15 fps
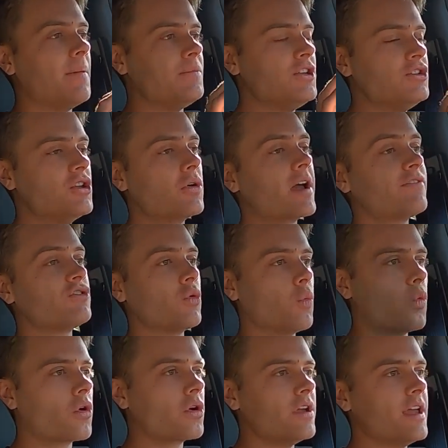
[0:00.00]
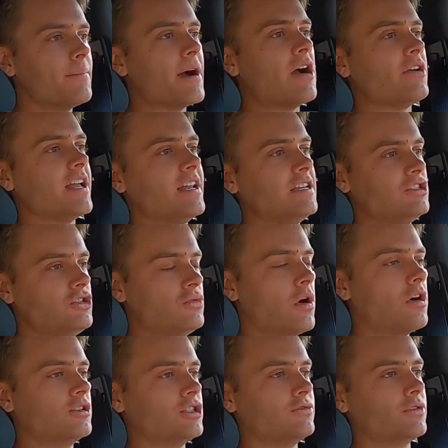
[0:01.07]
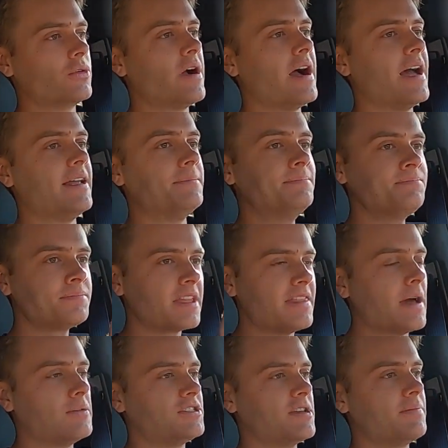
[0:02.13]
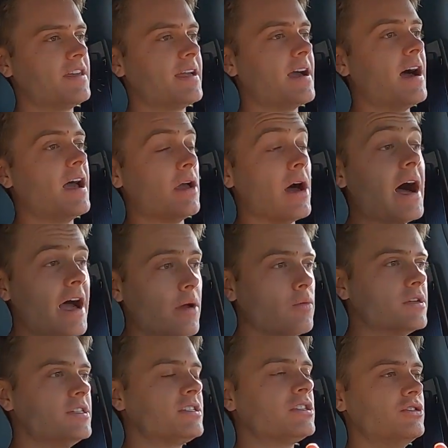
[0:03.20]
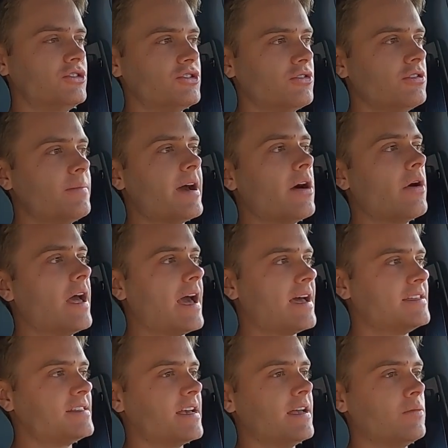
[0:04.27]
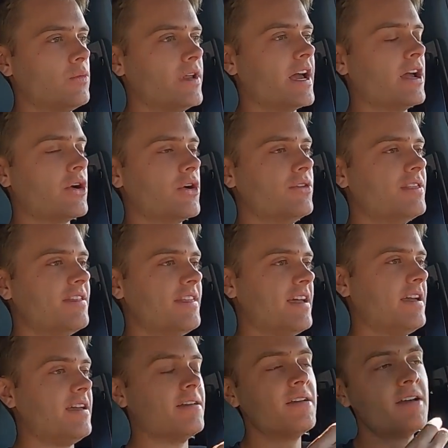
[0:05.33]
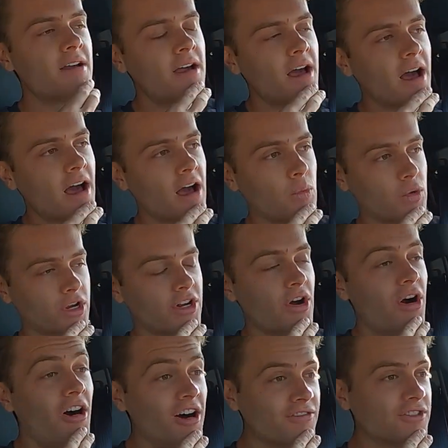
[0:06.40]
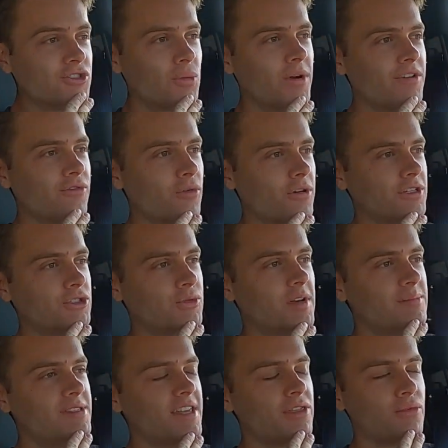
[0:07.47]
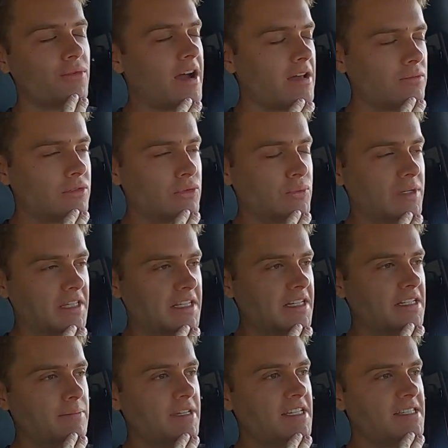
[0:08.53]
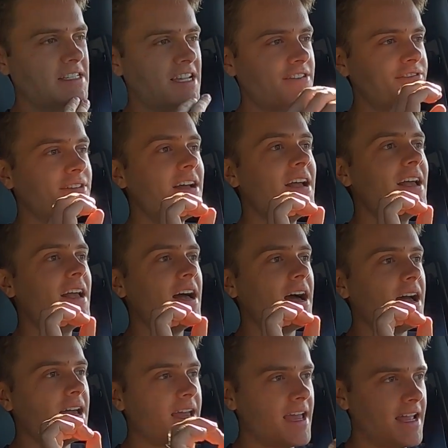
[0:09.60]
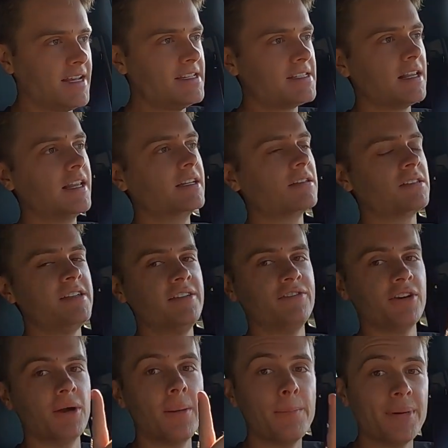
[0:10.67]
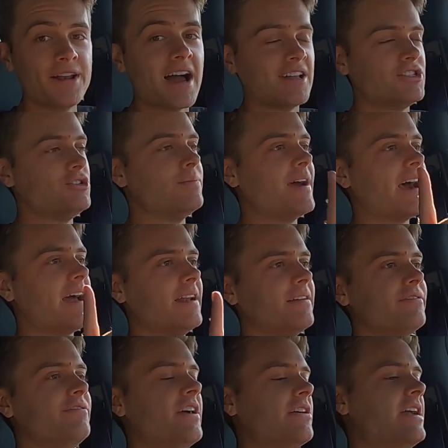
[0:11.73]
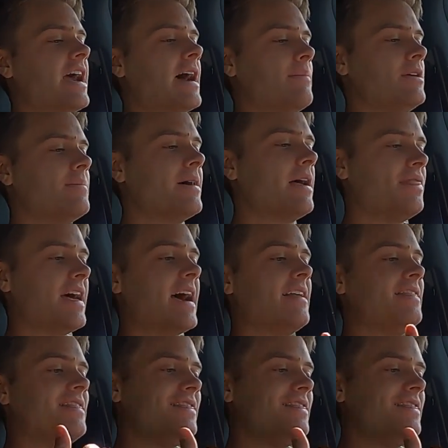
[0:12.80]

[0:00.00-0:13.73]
You don't have to worry about getting too harsh of a ride. That was something I was concerned about when I heard that they were gonna offer 24-inch rims, that the ride was really gonna be stiff. It is a little stiffer, but not too bad. Very happy about that.